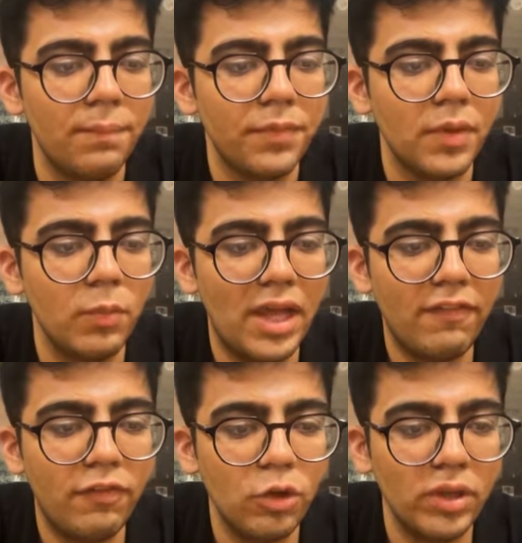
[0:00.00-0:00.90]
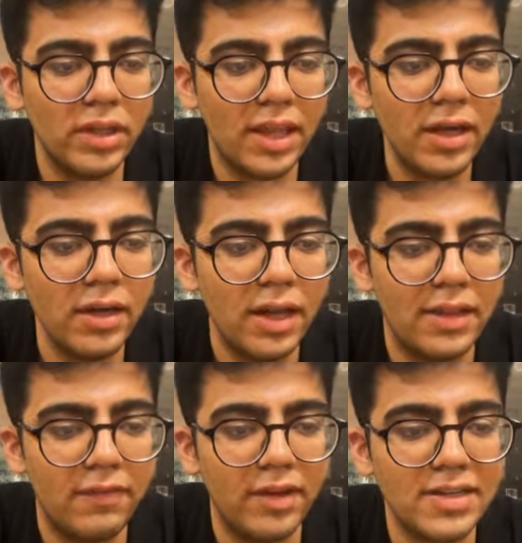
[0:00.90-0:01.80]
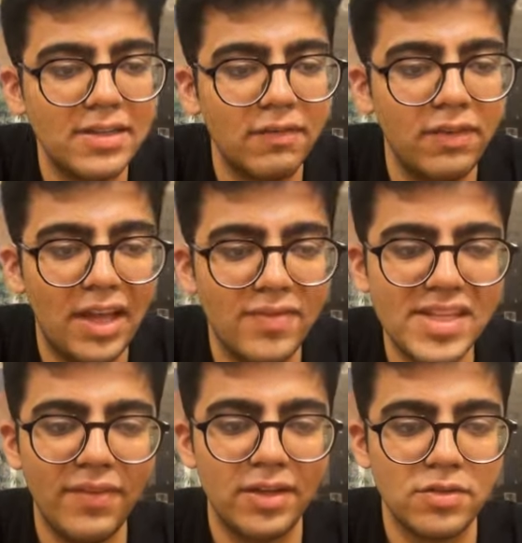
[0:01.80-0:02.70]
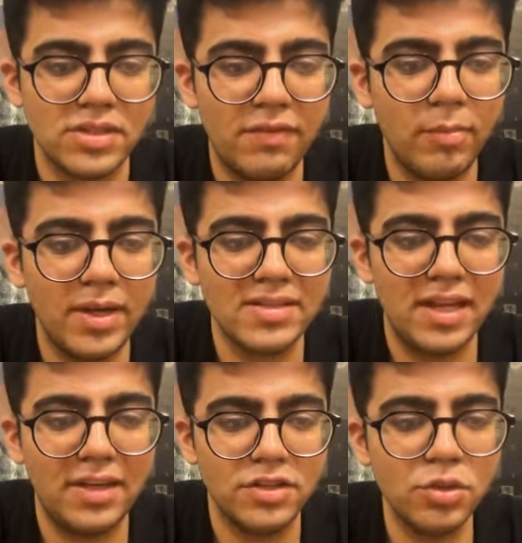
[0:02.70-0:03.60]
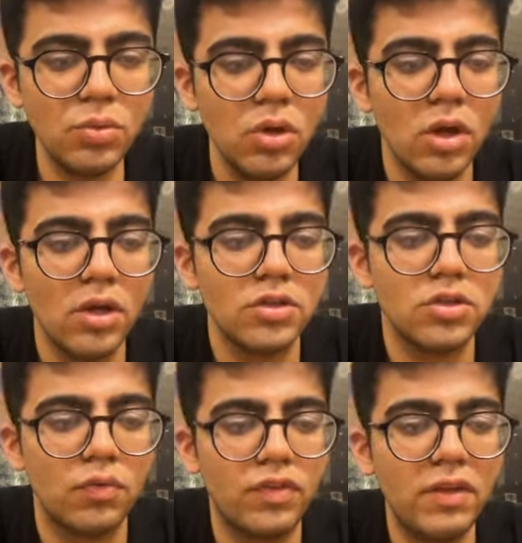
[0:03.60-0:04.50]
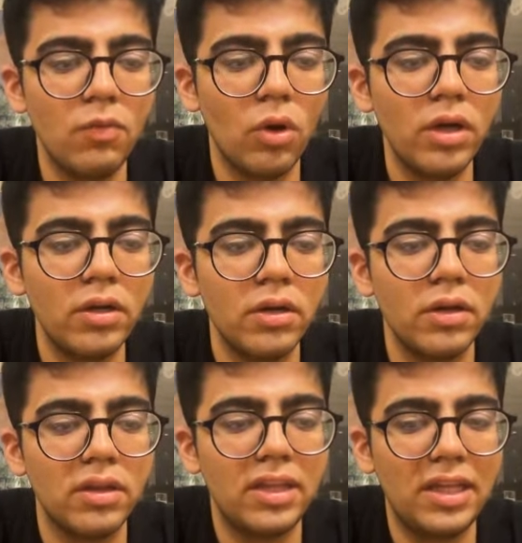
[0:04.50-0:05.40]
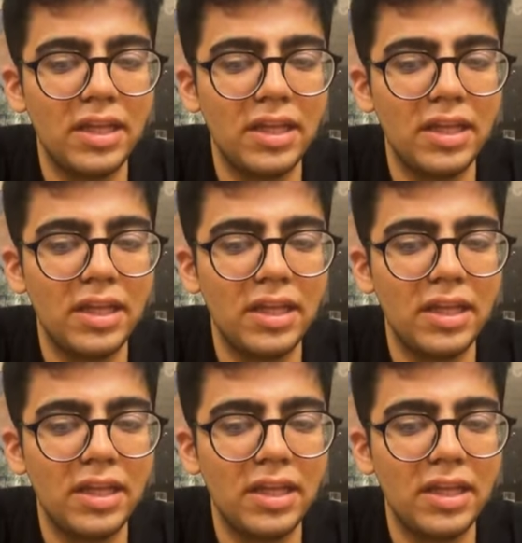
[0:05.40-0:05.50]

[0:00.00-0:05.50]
we have 2 in there, and then we have 7. So 7 minus 9 is 2. So we want the